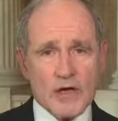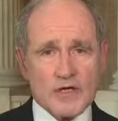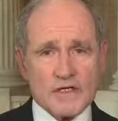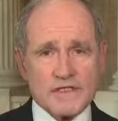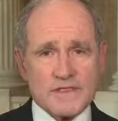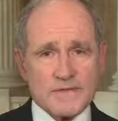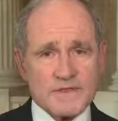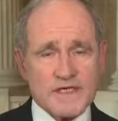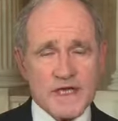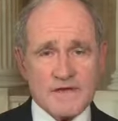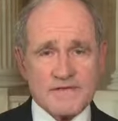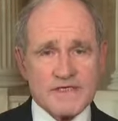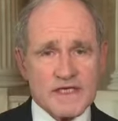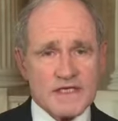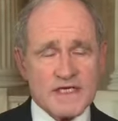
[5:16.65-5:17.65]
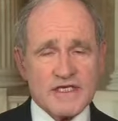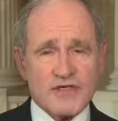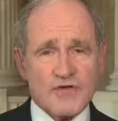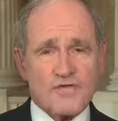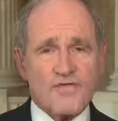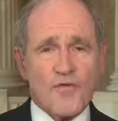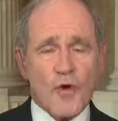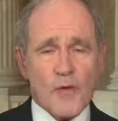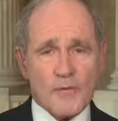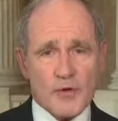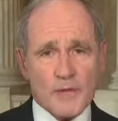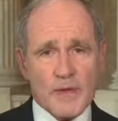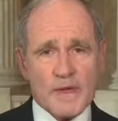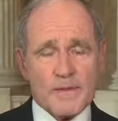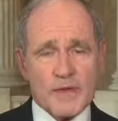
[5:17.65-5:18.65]
articles themselves said these are
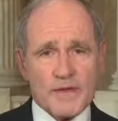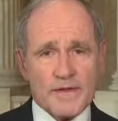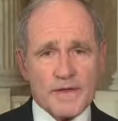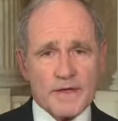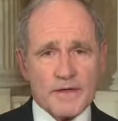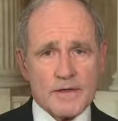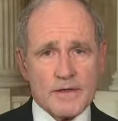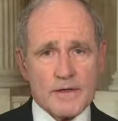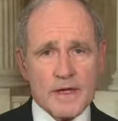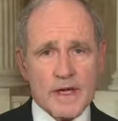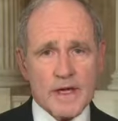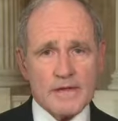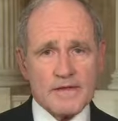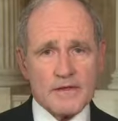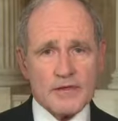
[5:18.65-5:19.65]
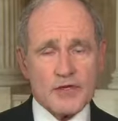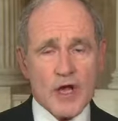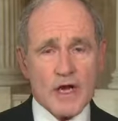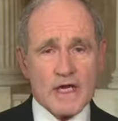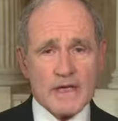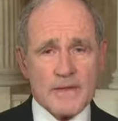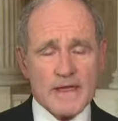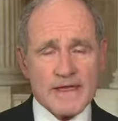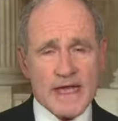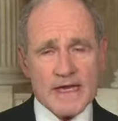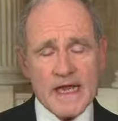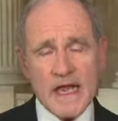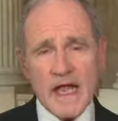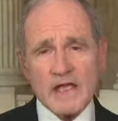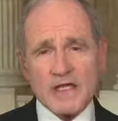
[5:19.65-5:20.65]
former people that are uh, that are talking about that.